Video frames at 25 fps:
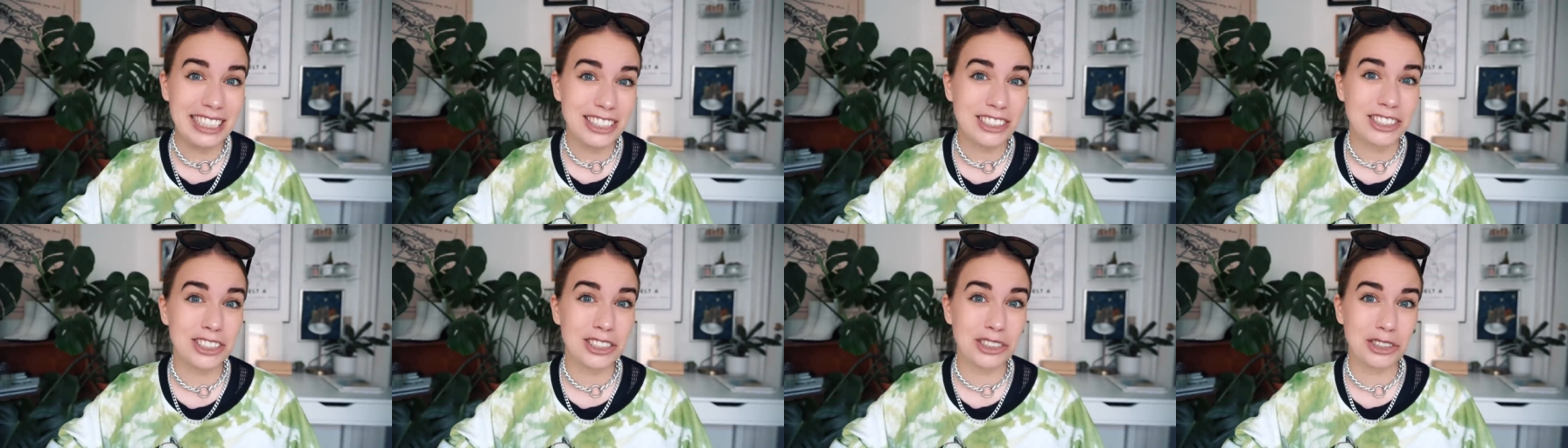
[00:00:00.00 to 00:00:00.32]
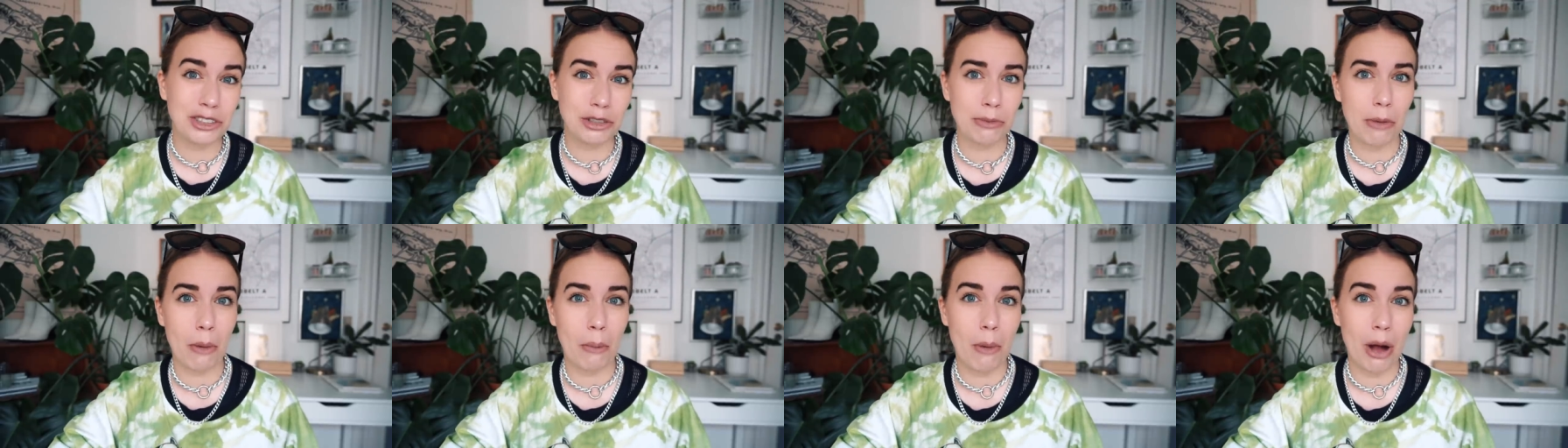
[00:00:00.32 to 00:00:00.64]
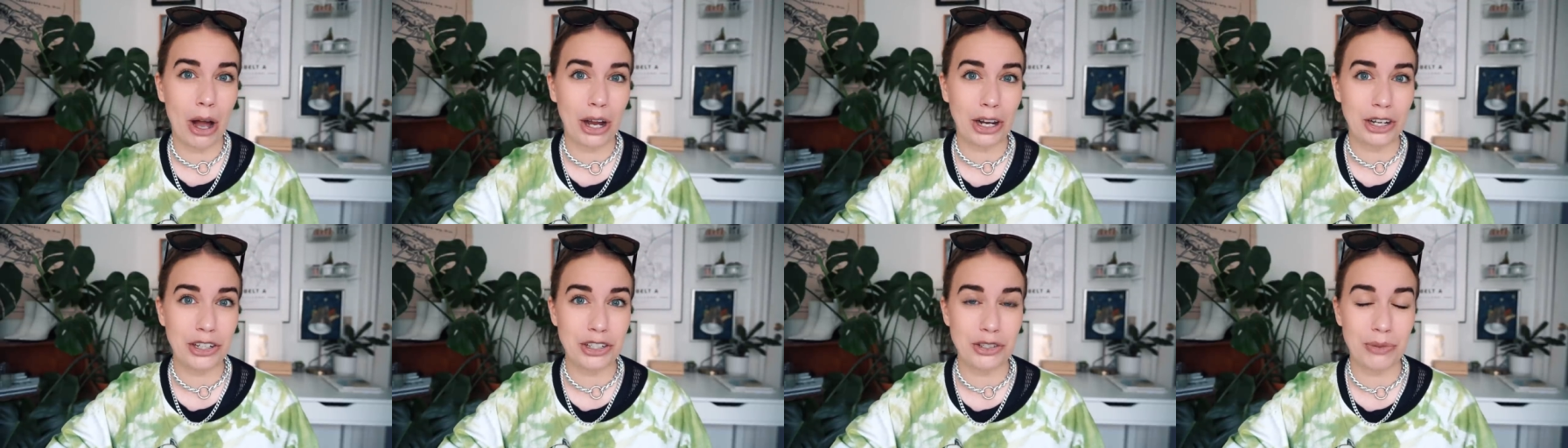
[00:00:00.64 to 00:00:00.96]
Eastern
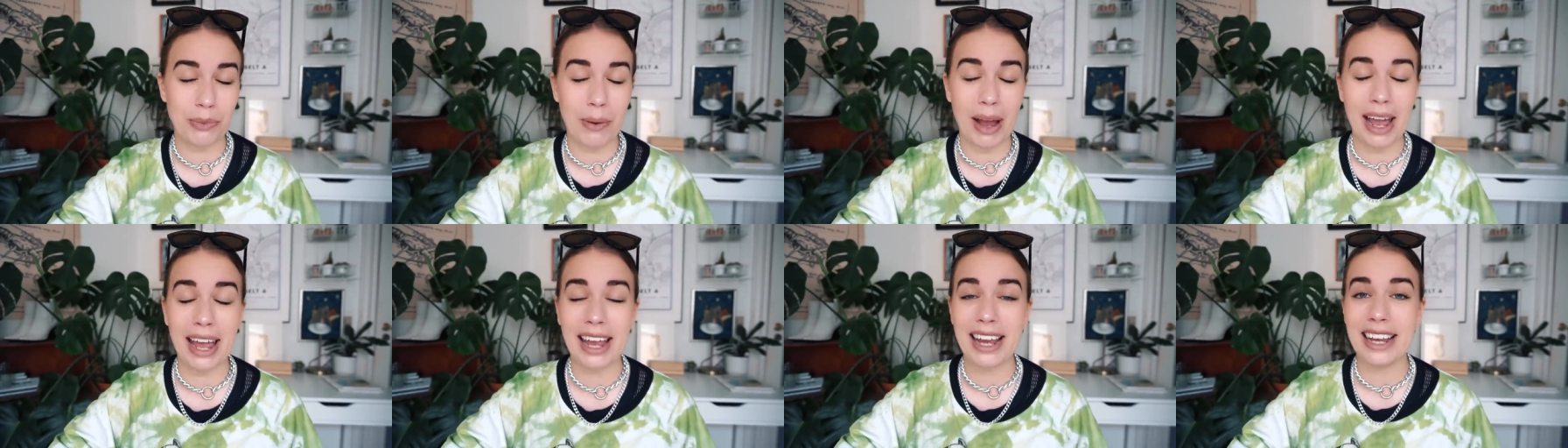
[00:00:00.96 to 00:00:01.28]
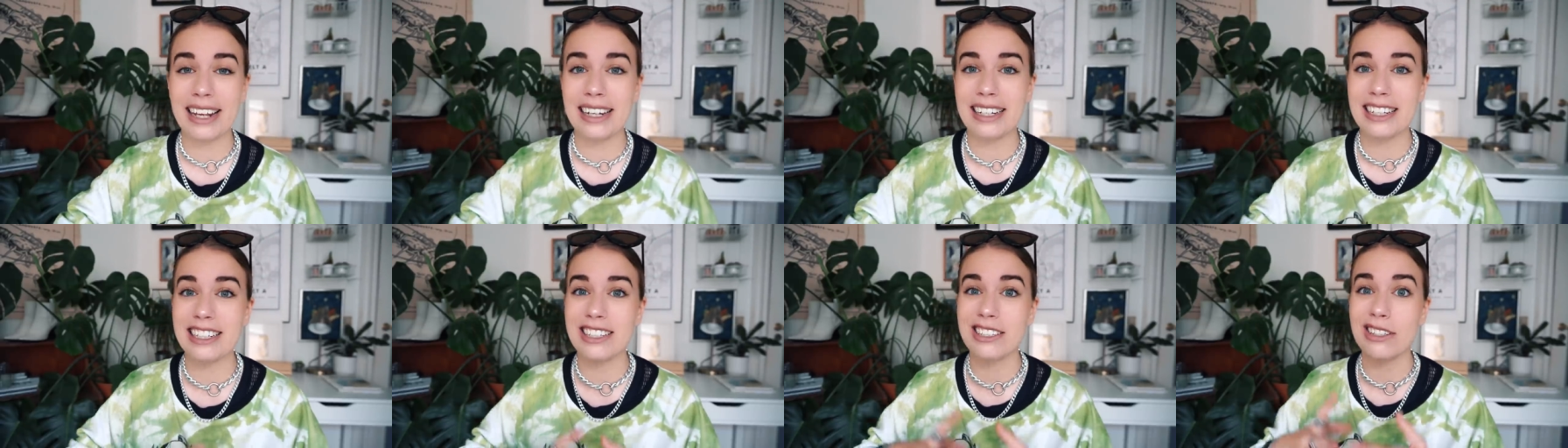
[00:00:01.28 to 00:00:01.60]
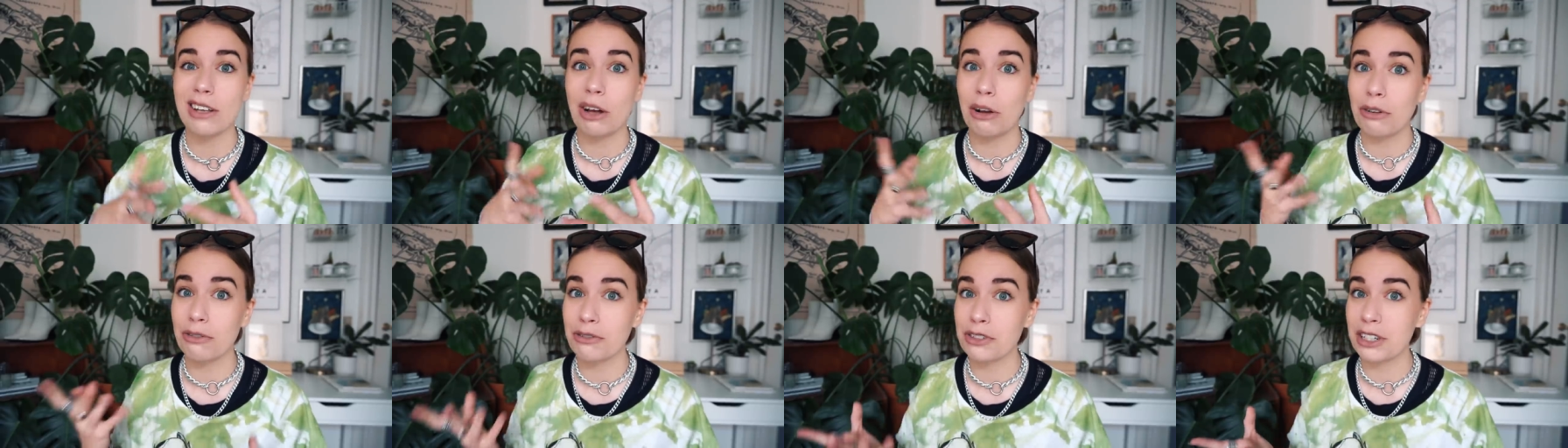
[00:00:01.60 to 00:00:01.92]
supermarkets where it
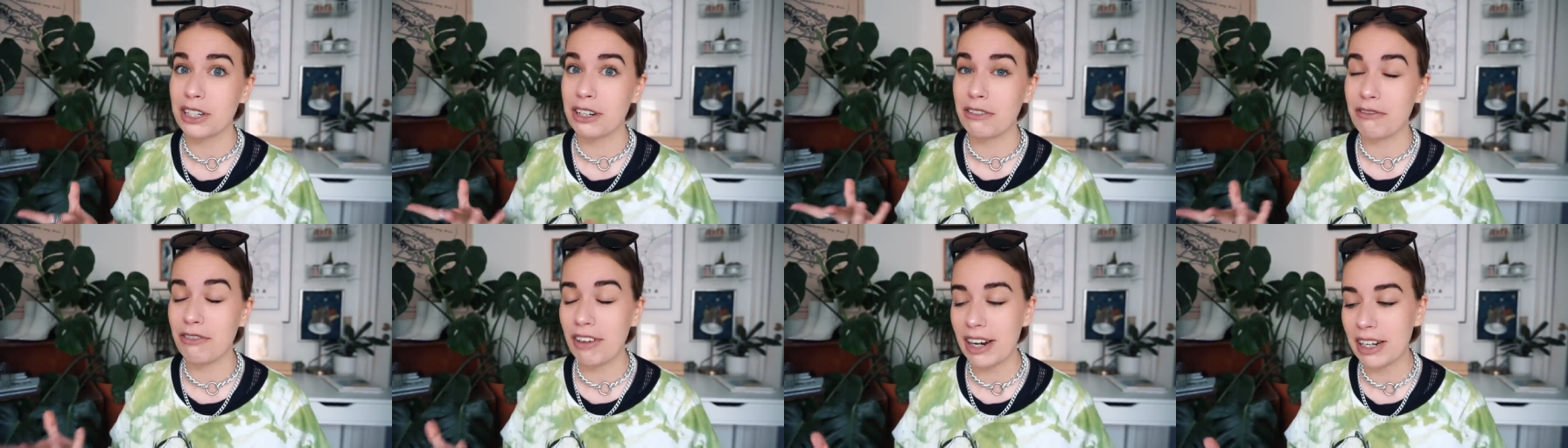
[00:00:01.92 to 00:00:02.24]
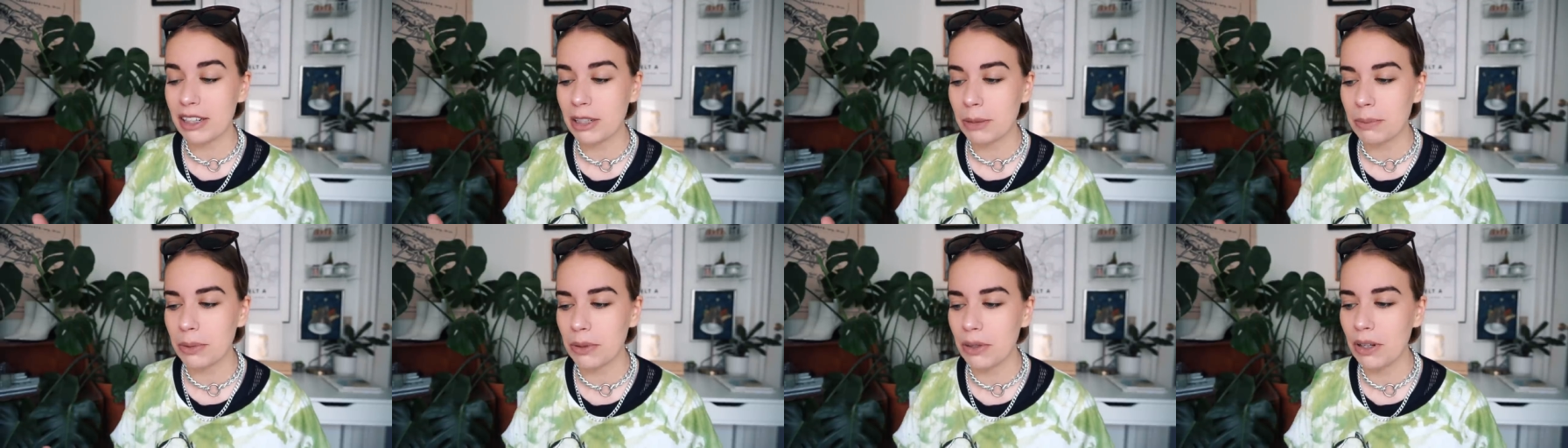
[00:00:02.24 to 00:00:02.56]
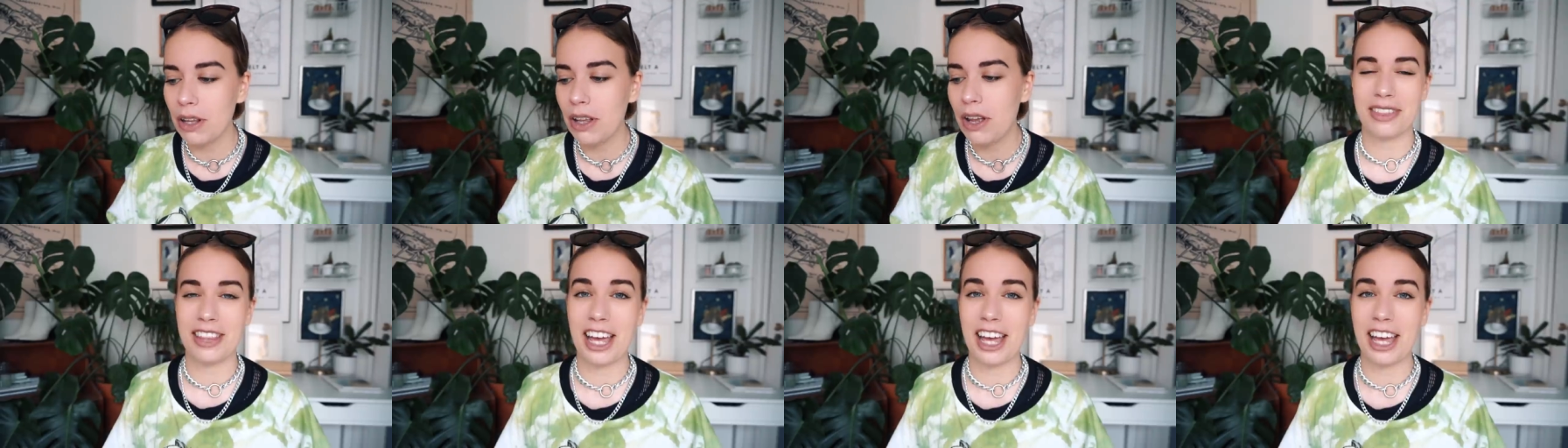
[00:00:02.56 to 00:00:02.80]
is often available.